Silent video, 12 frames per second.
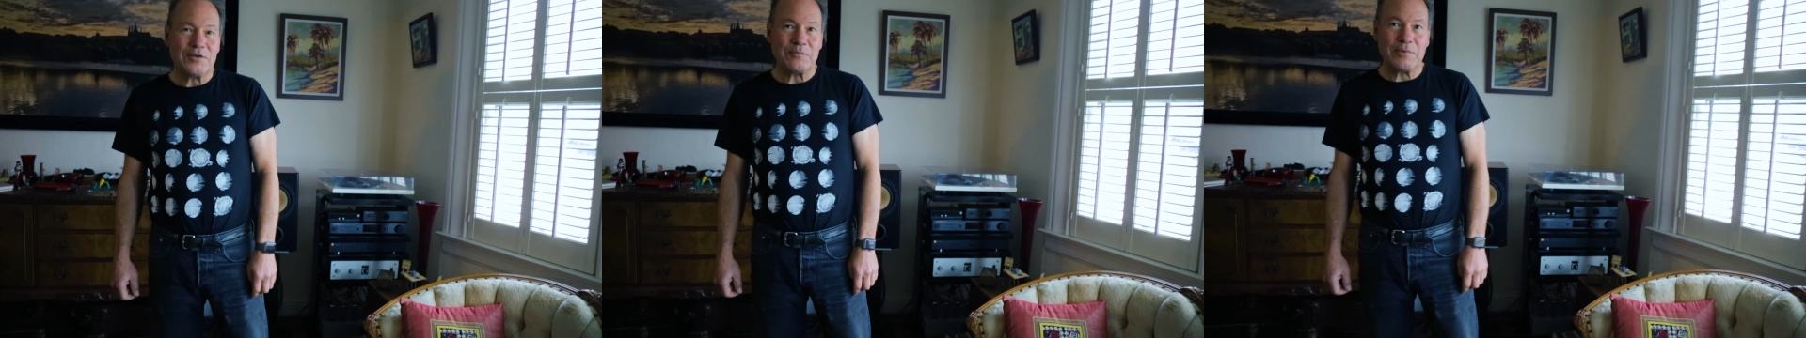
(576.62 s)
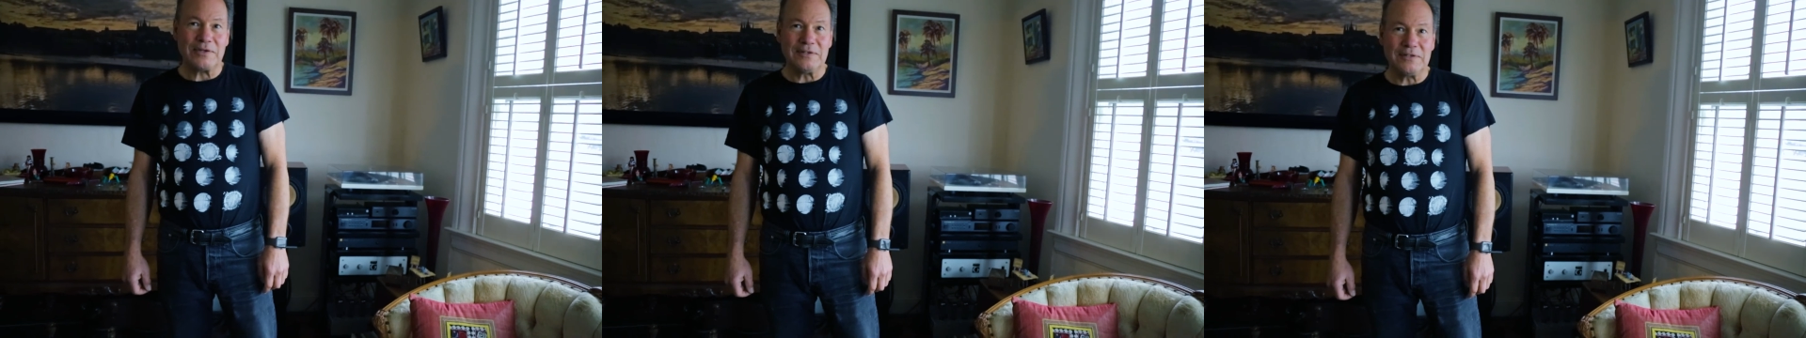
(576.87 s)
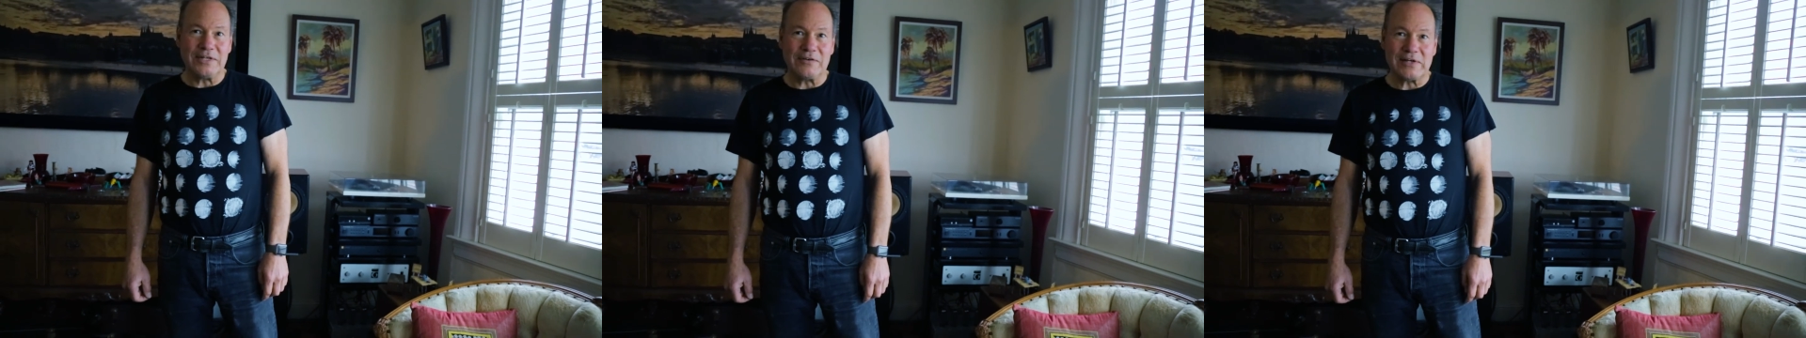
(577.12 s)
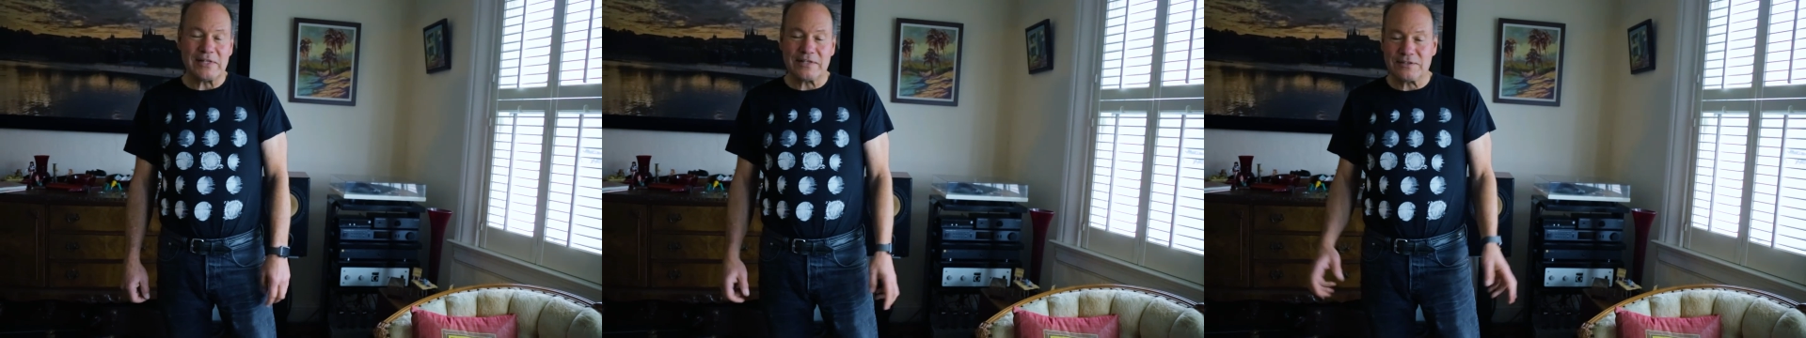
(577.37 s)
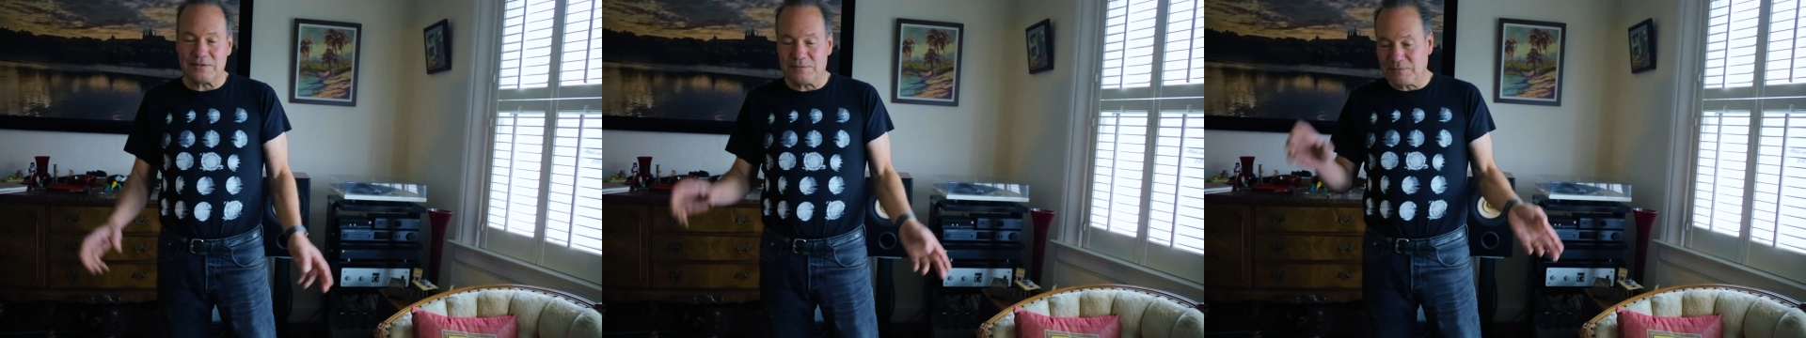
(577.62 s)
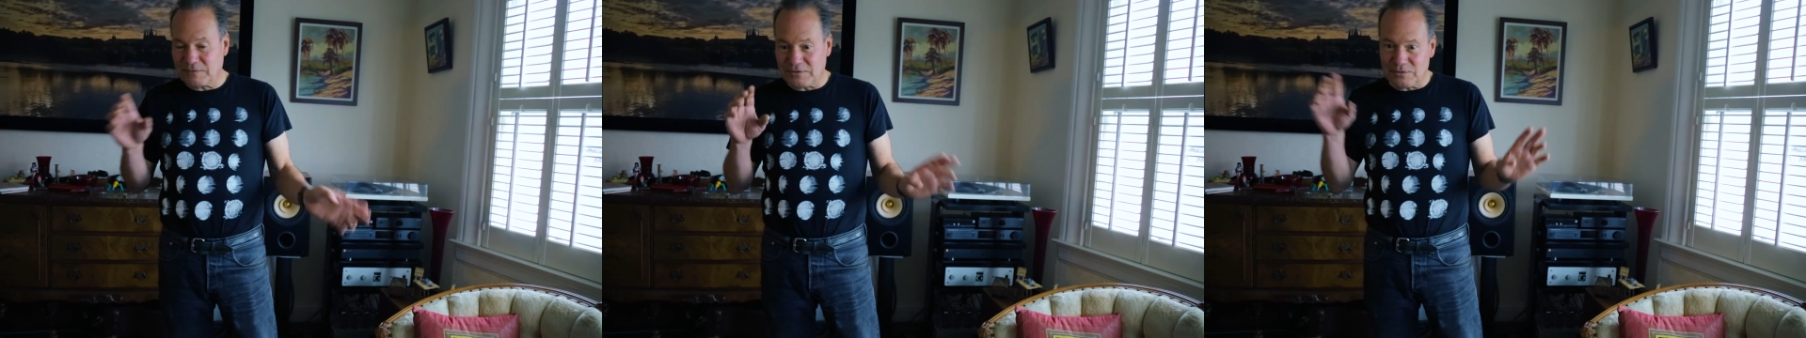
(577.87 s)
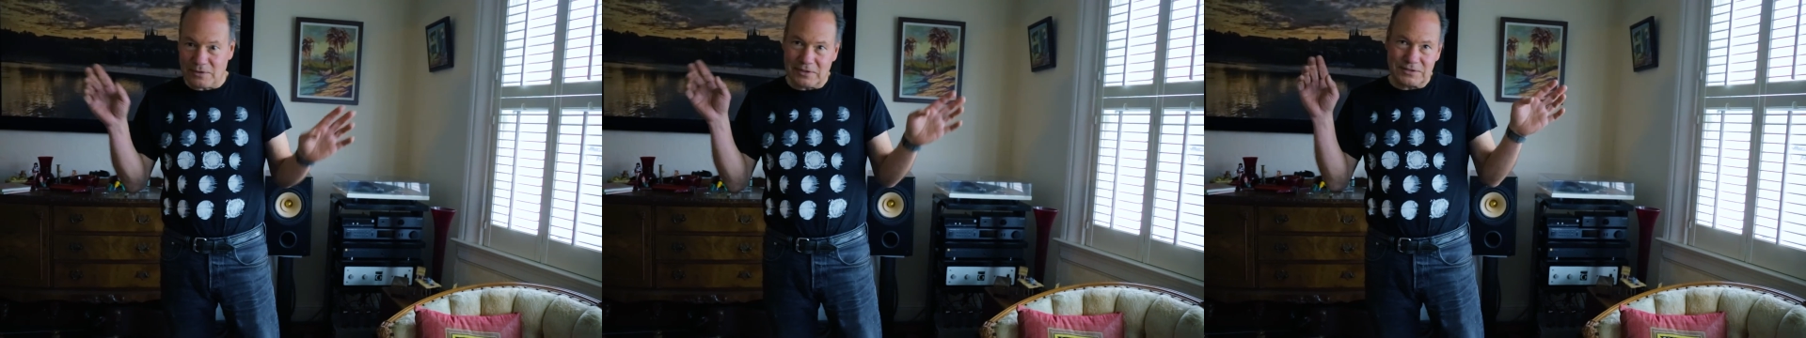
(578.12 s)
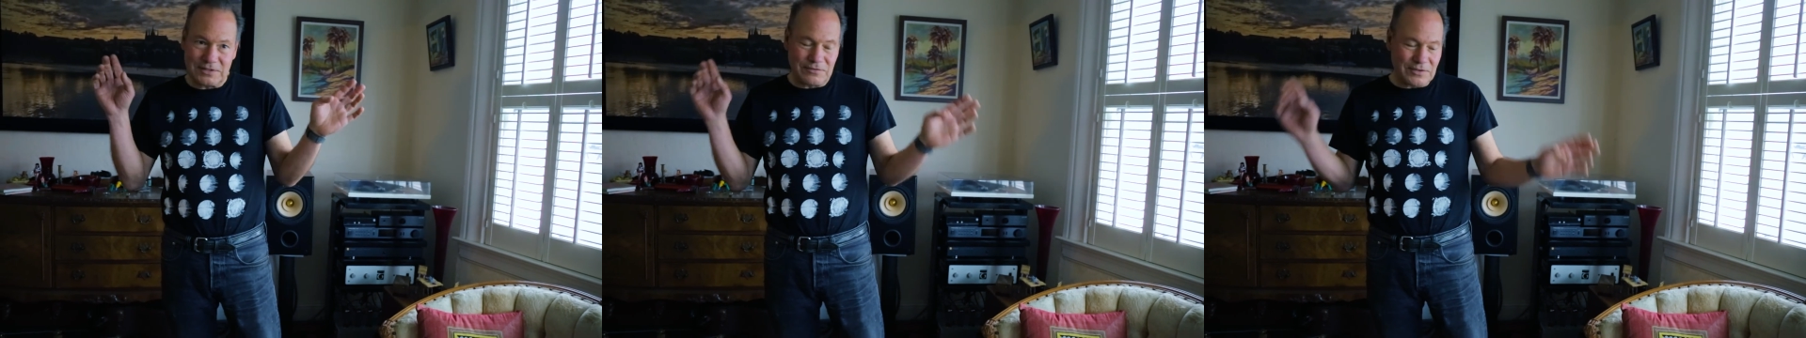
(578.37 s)
But I like to do all
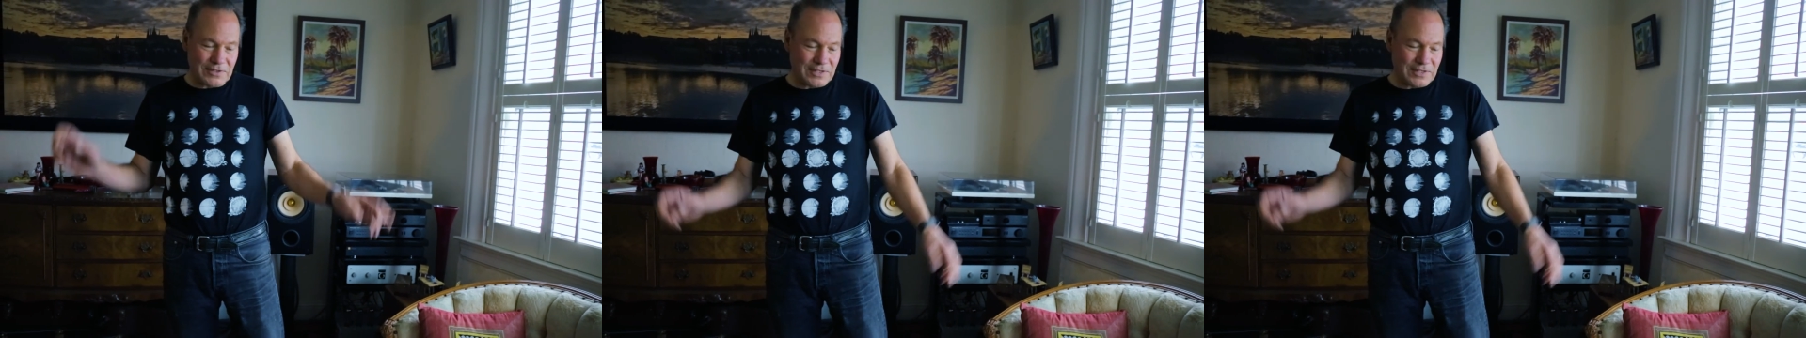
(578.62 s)
these different